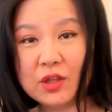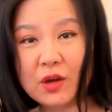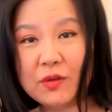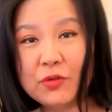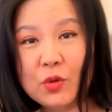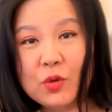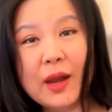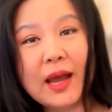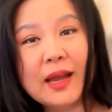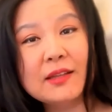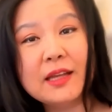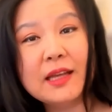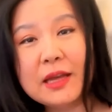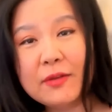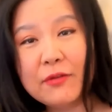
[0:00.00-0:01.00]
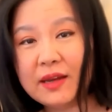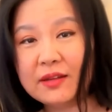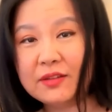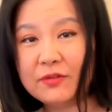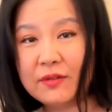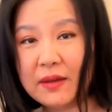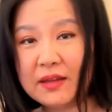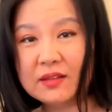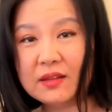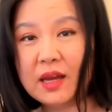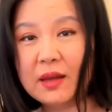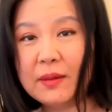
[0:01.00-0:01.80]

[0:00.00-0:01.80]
of your essay effectiveness